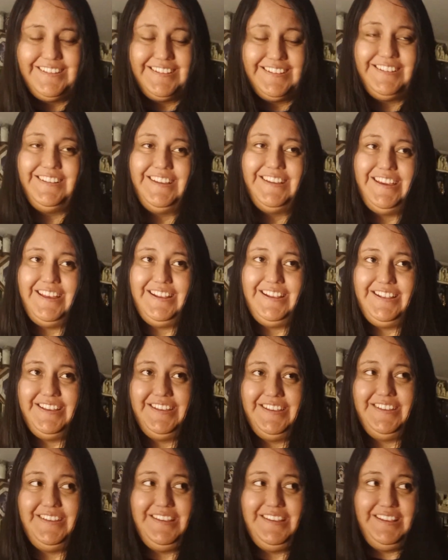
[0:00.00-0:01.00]
he had
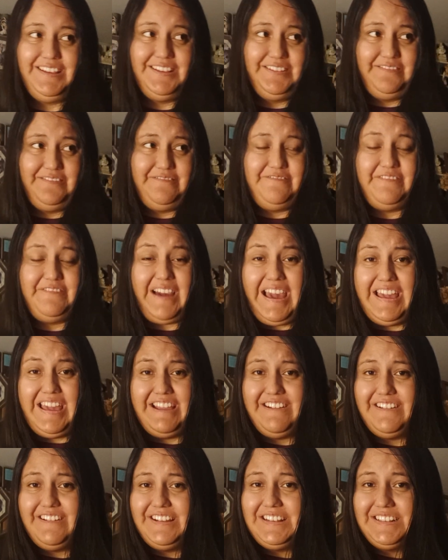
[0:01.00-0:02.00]
like
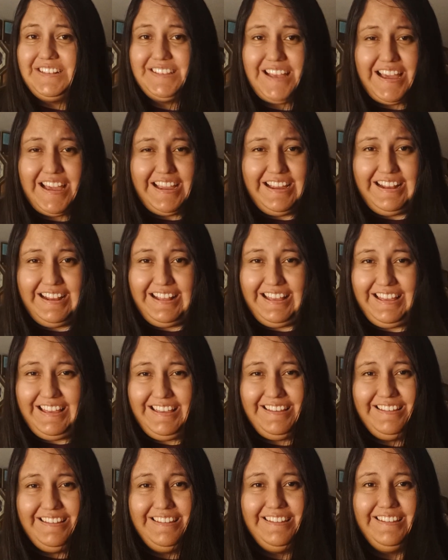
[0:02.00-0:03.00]
fire anxiety,
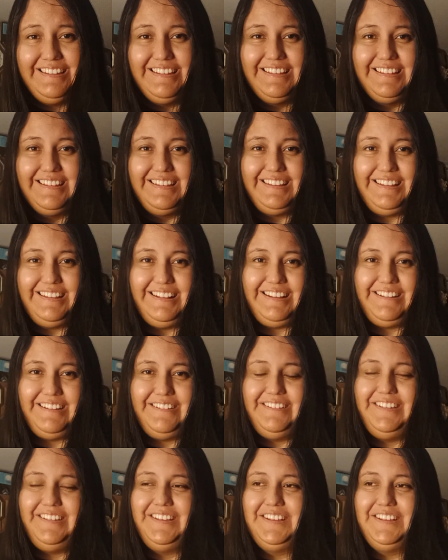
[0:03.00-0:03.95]
you know,